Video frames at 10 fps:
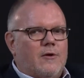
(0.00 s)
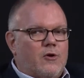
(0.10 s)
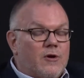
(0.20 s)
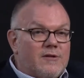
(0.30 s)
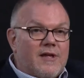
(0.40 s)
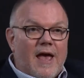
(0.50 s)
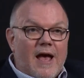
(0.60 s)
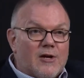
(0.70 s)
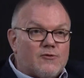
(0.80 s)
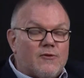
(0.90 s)
Good
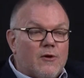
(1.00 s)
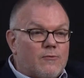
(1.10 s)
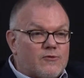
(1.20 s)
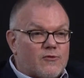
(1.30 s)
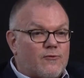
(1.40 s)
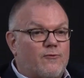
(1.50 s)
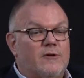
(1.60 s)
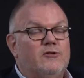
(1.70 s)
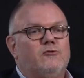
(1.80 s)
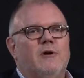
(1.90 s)
cash flow just
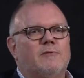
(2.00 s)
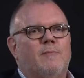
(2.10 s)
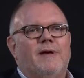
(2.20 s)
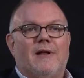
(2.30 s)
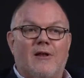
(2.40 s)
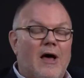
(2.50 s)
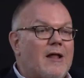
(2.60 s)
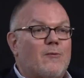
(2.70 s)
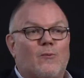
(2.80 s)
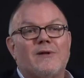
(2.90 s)
frees you up to make a
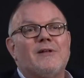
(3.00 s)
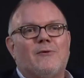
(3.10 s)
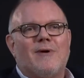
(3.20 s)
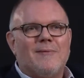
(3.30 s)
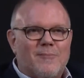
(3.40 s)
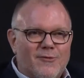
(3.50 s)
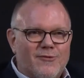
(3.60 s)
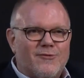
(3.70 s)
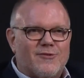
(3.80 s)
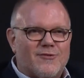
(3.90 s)
lot of really great
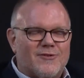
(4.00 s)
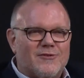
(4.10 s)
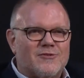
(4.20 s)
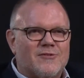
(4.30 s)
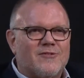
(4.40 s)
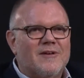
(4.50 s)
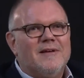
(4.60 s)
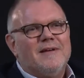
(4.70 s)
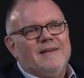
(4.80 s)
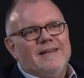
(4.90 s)
business decisions
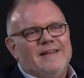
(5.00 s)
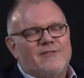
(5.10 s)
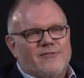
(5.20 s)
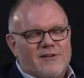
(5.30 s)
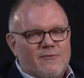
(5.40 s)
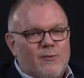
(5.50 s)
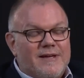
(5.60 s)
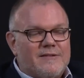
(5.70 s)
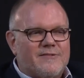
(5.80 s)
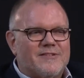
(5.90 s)
instead of
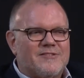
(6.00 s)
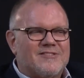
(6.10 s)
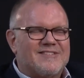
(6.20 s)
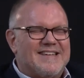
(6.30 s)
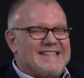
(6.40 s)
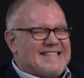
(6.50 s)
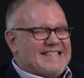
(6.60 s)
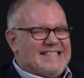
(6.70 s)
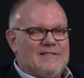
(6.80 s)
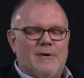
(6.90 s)
weak decisions like,
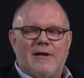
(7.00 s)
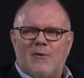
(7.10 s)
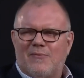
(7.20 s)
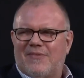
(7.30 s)
oh, I don't